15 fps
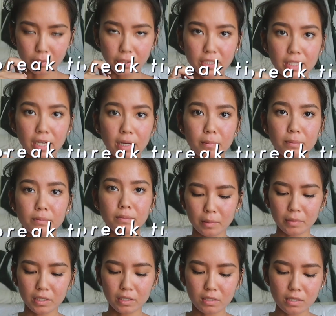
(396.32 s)
Break time.
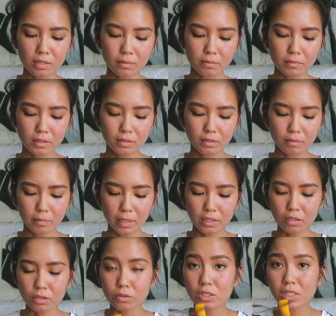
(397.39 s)
I'm eating some
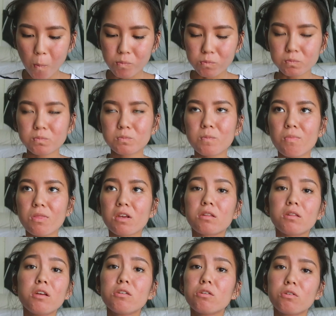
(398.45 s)
mangoes.
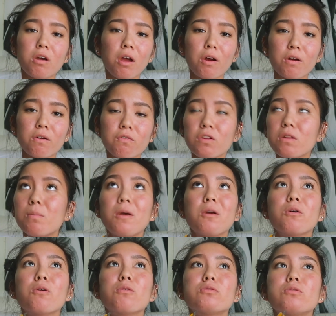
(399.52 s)
Thank you, Kara, for the
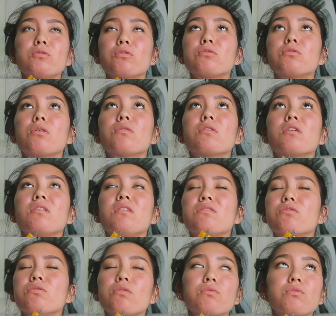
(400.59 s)
mangoes. They're so good and
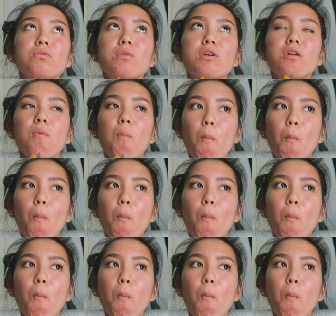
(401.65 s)
so sweet.